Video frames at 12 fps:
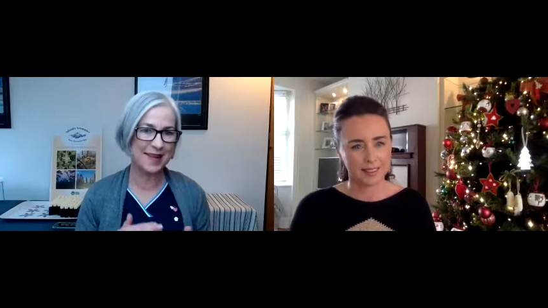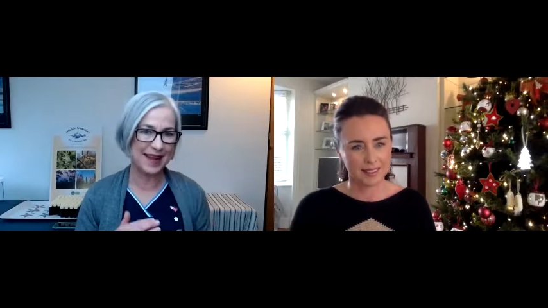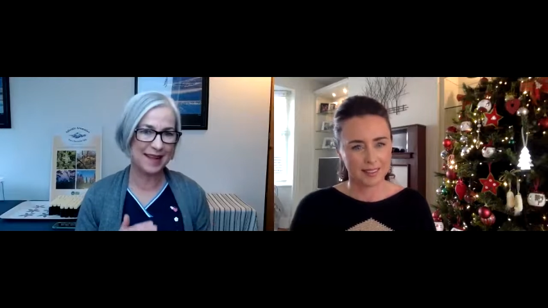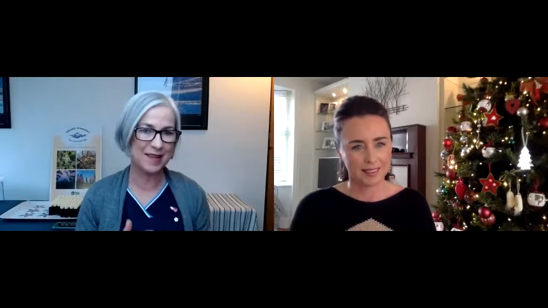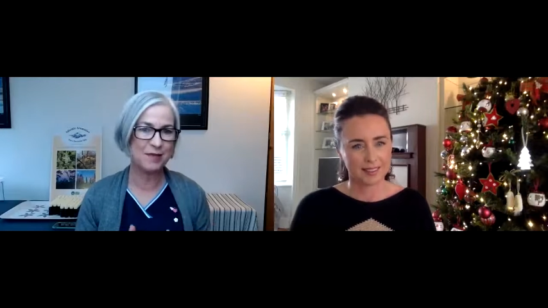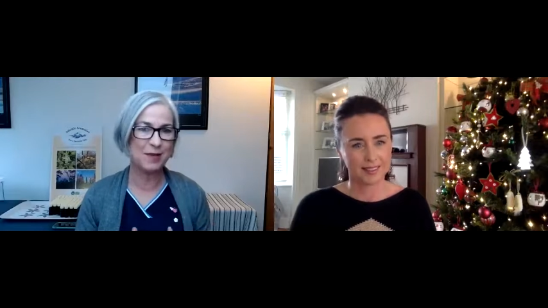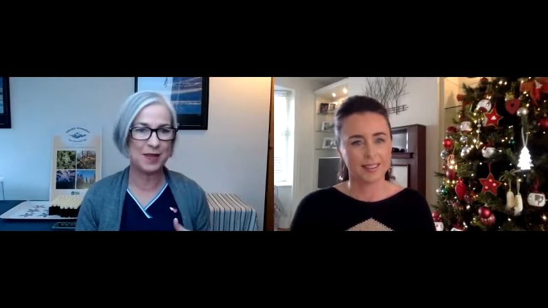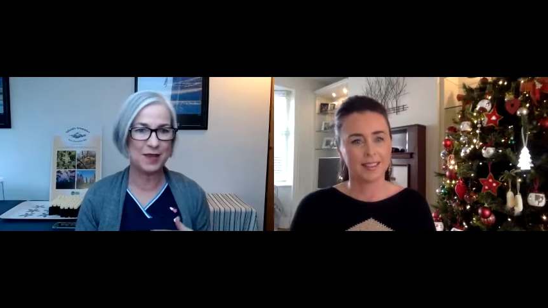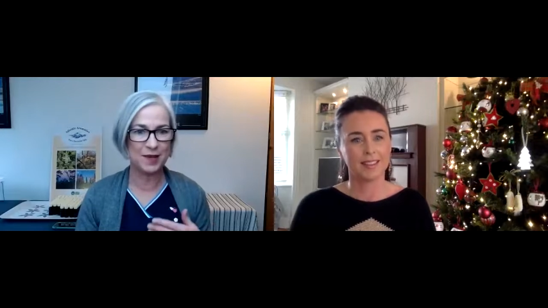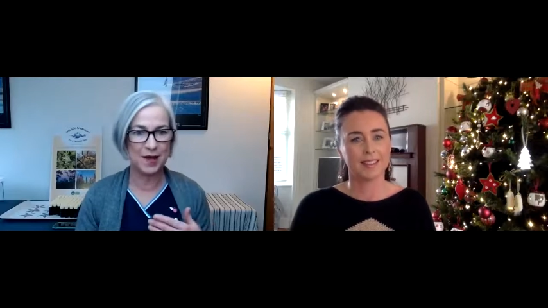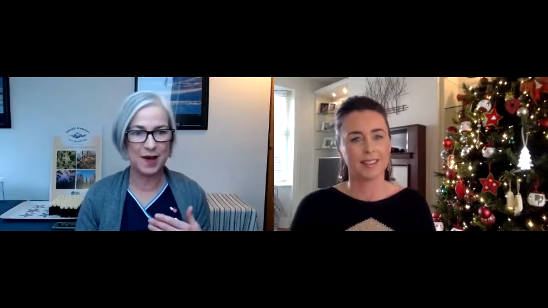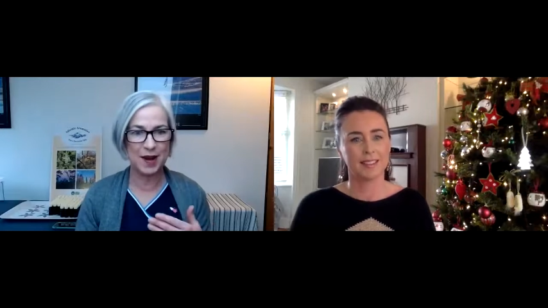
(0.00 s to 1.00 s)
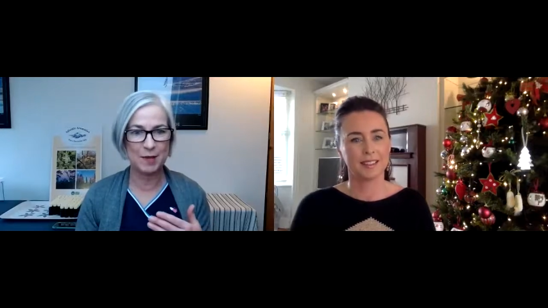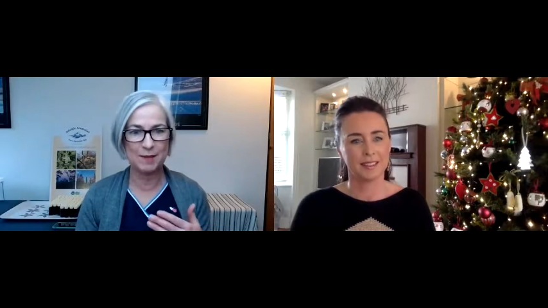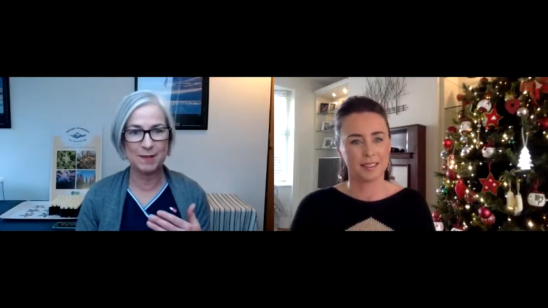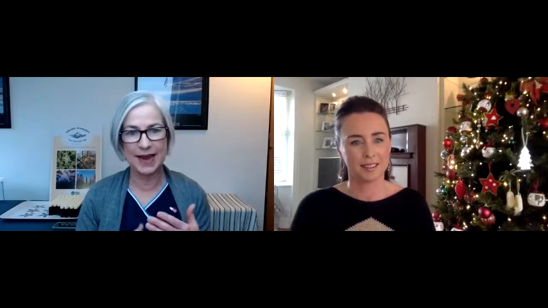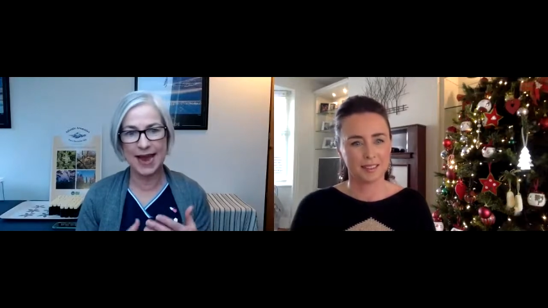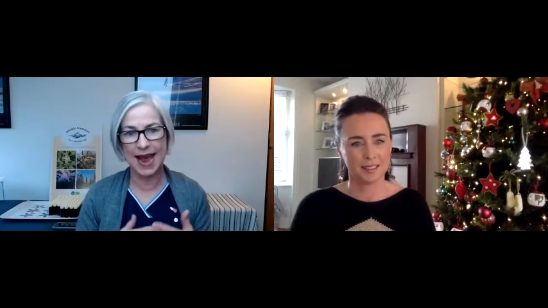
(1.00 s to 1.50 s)
Speaker 1: that's where the journey
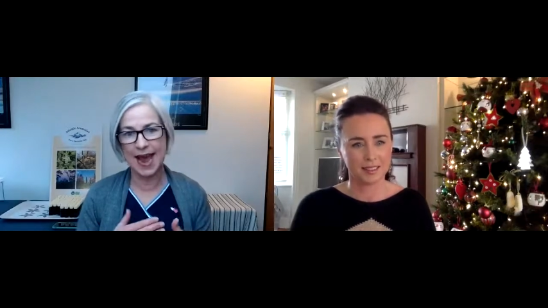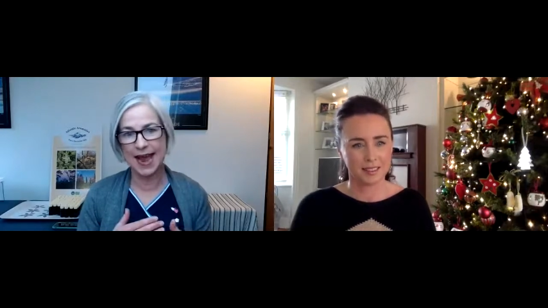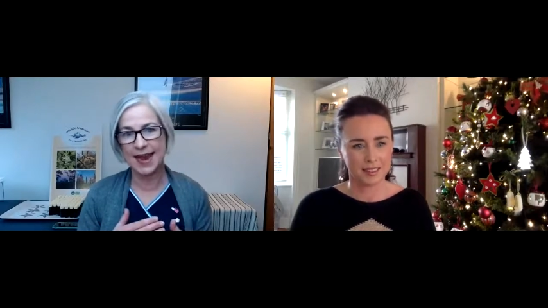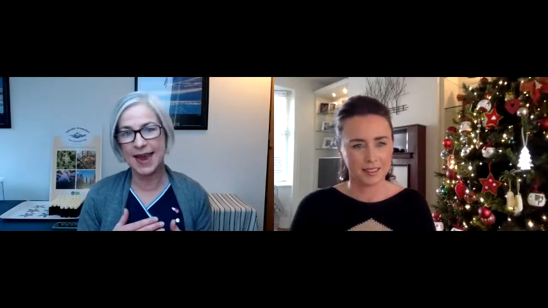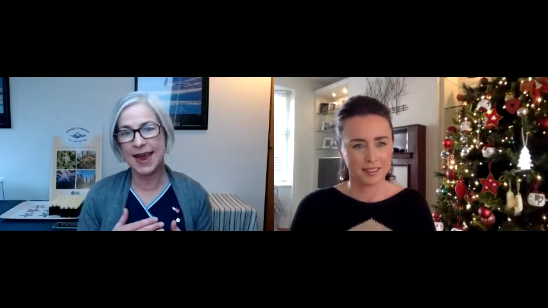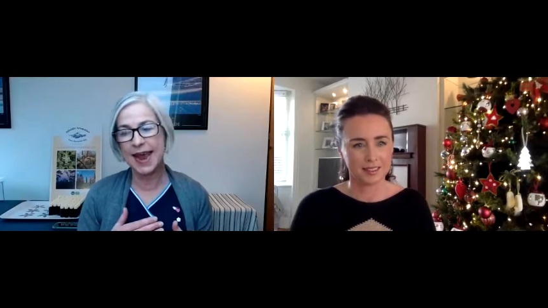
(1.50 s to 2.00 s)
began.